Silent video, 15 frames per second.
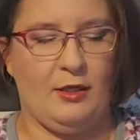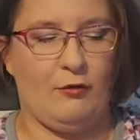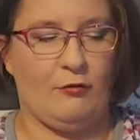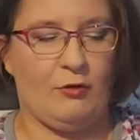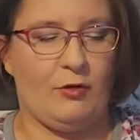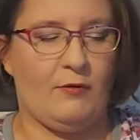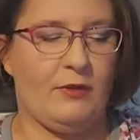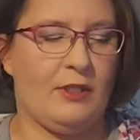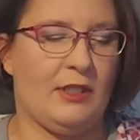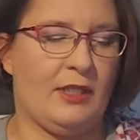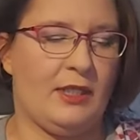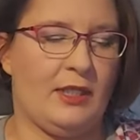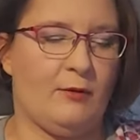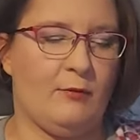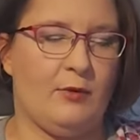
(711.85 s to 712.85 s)
growing
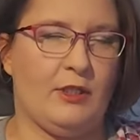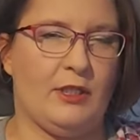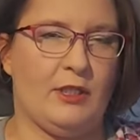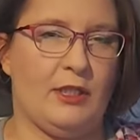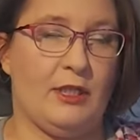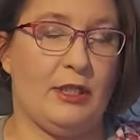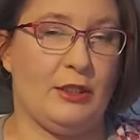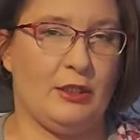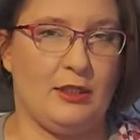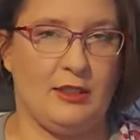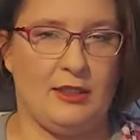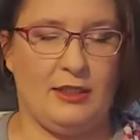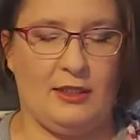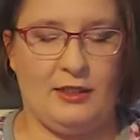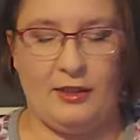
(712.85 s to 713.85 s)
like a weed and
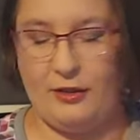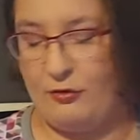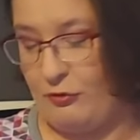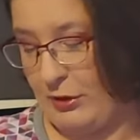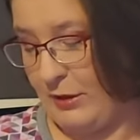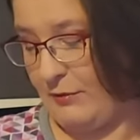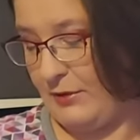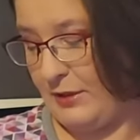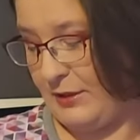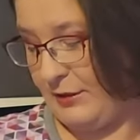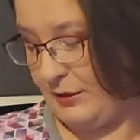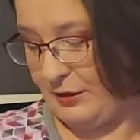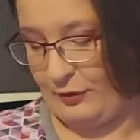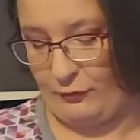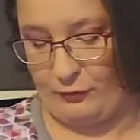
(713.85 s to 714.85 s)
she's lacking trousers
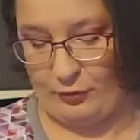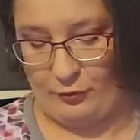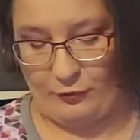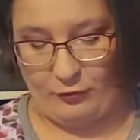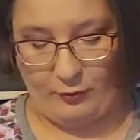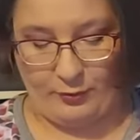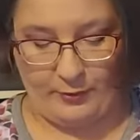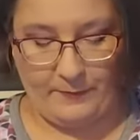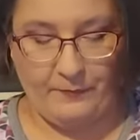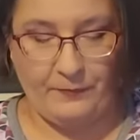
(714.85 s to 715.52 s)
in her wardrobe.